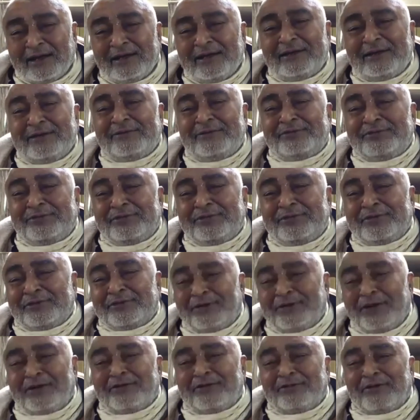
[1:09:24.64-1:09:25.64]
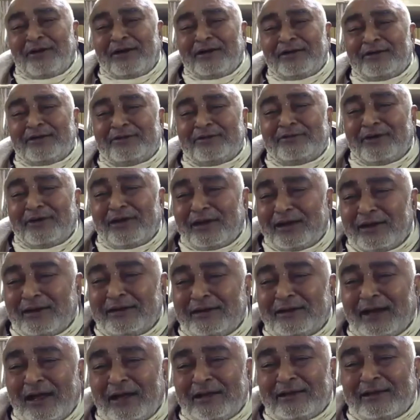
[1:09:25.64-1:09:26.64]
If you don't want to
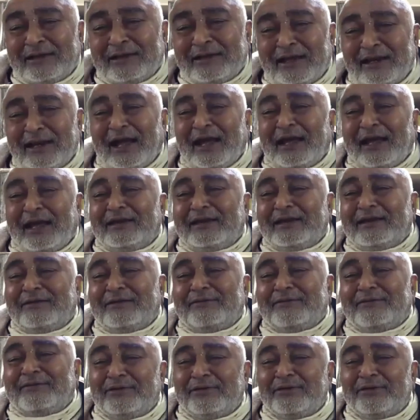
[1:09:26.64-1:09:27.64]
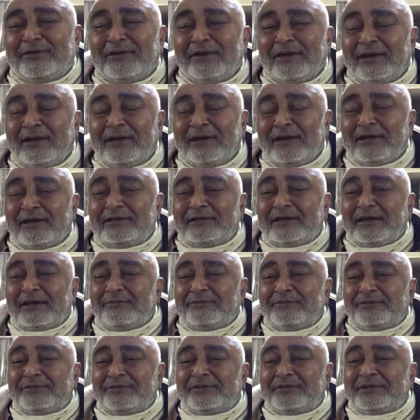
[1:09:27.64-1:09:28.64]
veranda, then give you
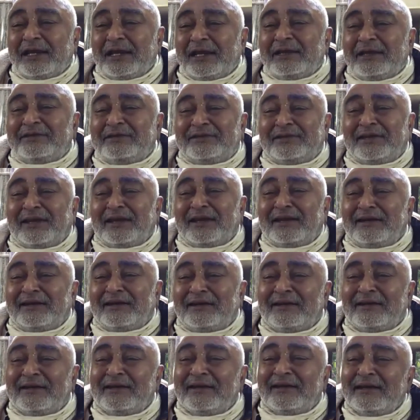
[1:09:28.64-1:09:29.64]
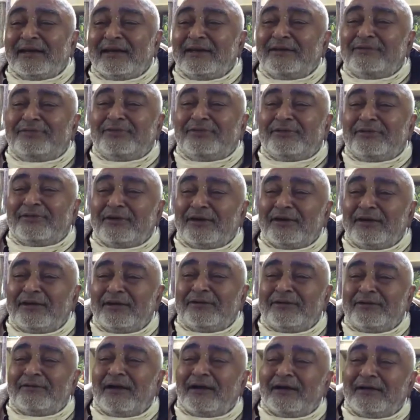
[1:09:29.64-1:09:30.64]
some tin shed. If you don't
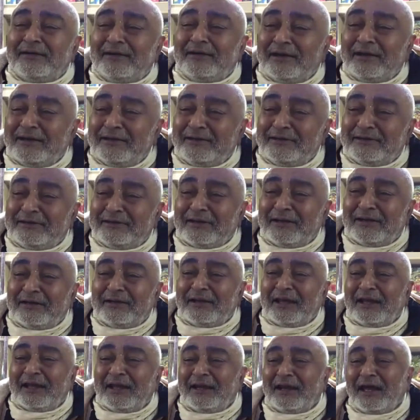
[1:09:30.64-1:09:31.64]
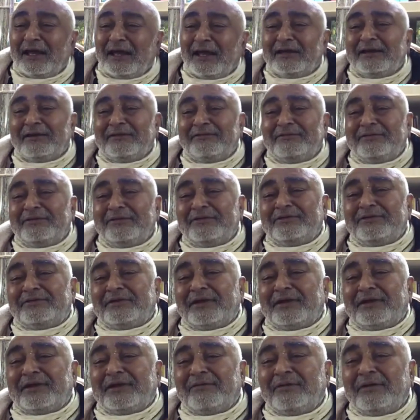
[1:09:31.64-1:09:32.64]
want tin shed, then I give you
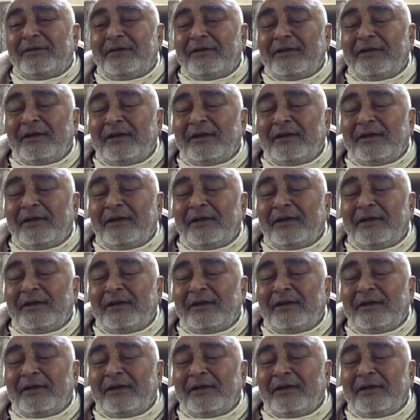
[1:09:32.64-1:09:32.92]
some